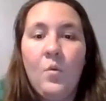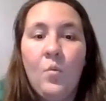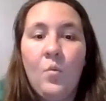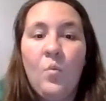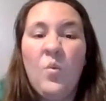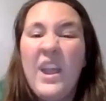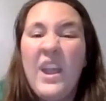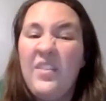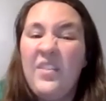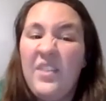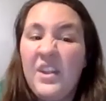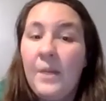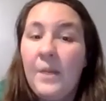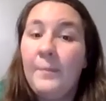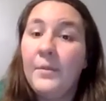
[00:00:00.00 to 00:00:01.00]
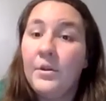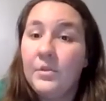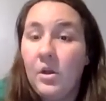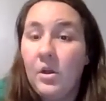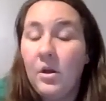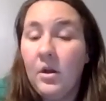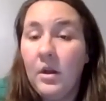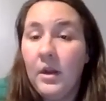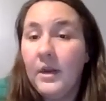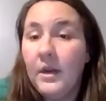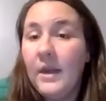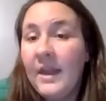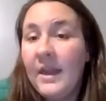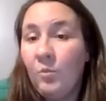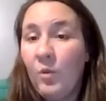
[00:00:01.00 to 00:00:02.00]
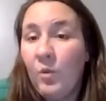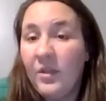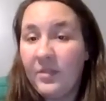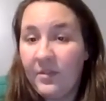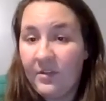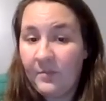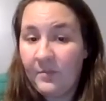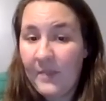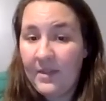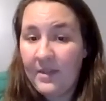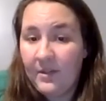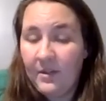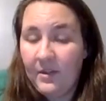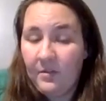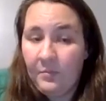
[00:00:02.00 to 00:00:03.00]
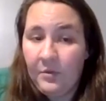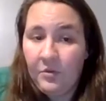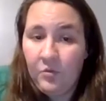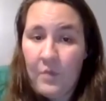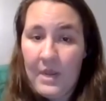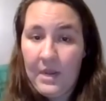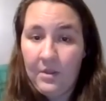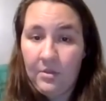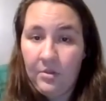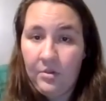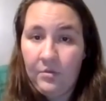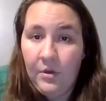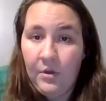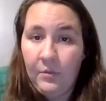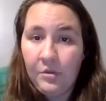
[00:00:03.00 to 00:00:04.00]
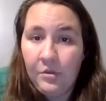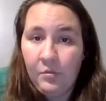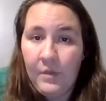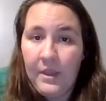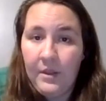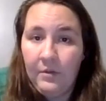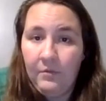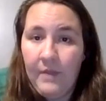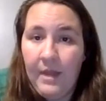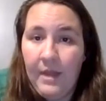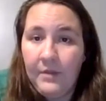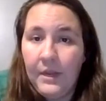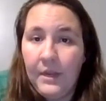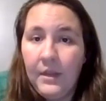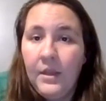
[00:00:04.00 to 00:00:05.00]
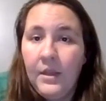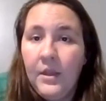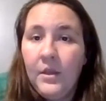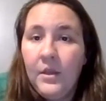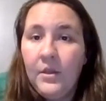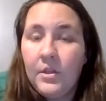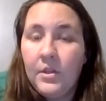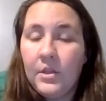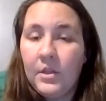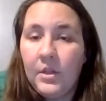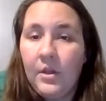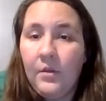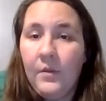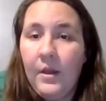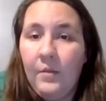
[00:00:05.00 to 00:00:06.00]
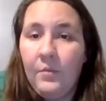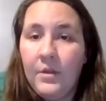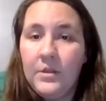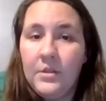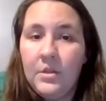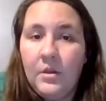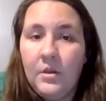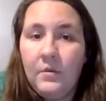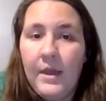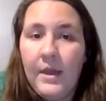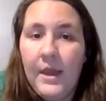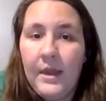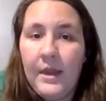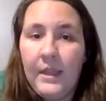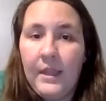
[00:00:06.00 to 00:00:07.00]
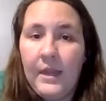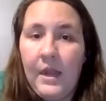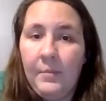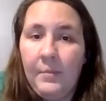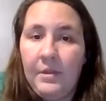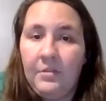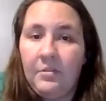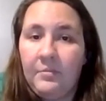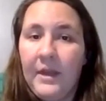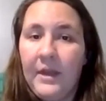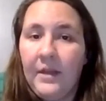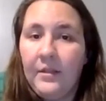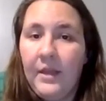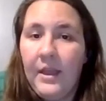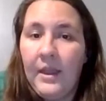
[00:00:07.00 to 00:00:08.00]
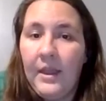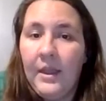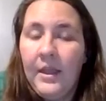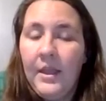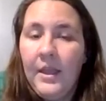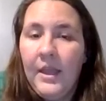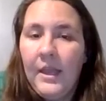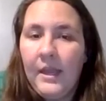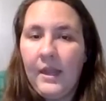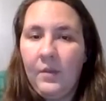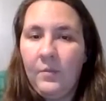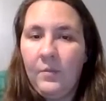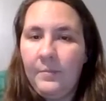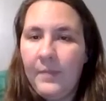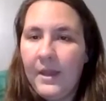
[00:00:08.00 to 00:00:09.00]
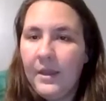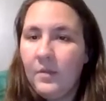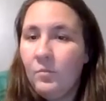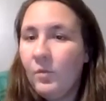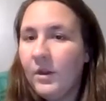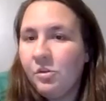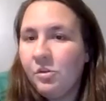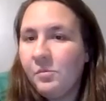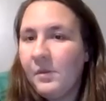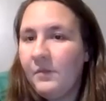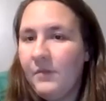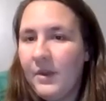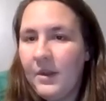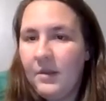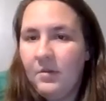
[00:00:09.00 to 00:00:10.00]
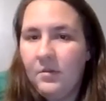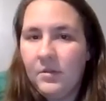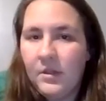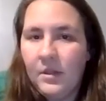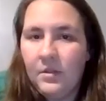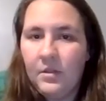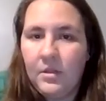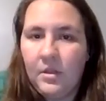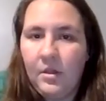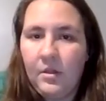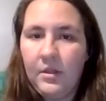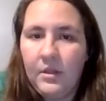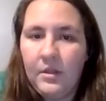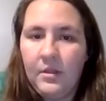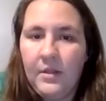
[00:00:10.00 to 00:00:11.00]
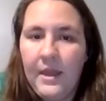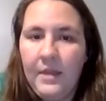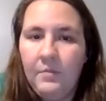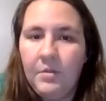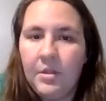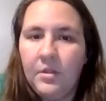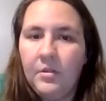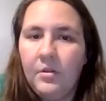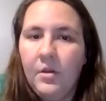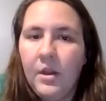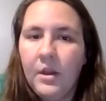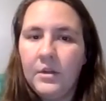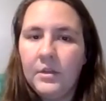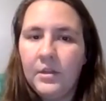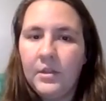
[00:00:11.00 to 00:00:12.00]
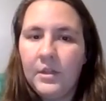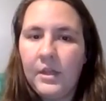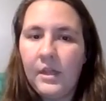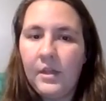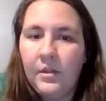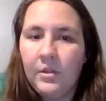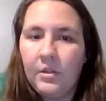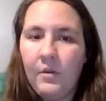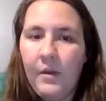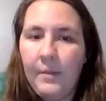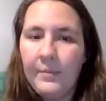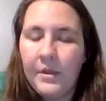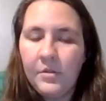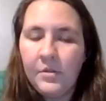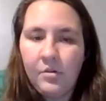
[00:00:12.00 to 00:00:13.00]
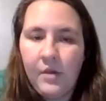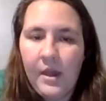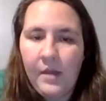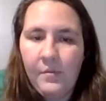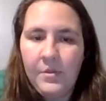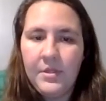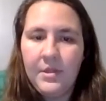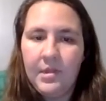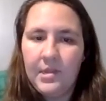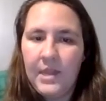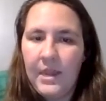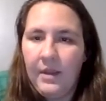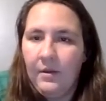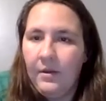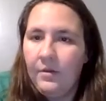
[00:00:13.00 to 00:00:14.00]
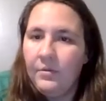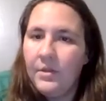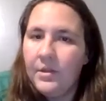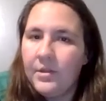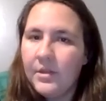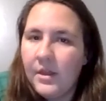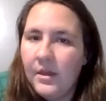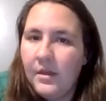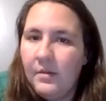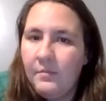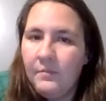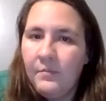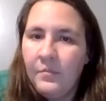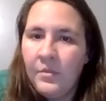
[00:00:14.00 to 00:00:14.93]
where the numbers are and what the space is between so you know which way you're rounding. So I want to go ahead and get out my spotlight. And I went back and watched my videos and saw that the light was a little hard to see, so I'm going to try with this arrow this time.